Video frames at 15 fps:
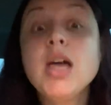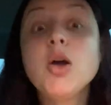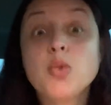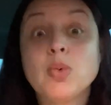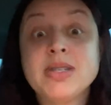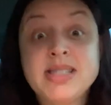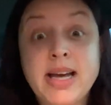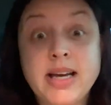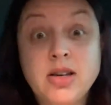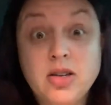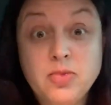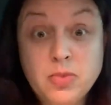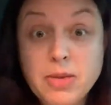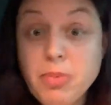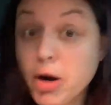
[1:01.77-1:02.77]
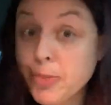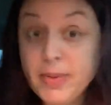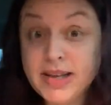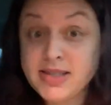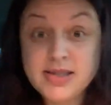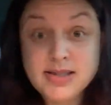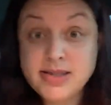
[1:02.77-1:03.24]
Recycle,
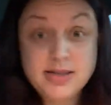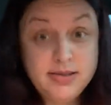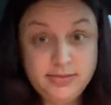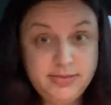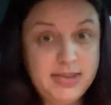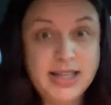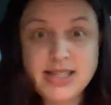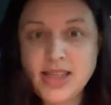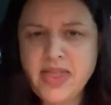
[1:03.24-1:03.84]
repurpose. That's a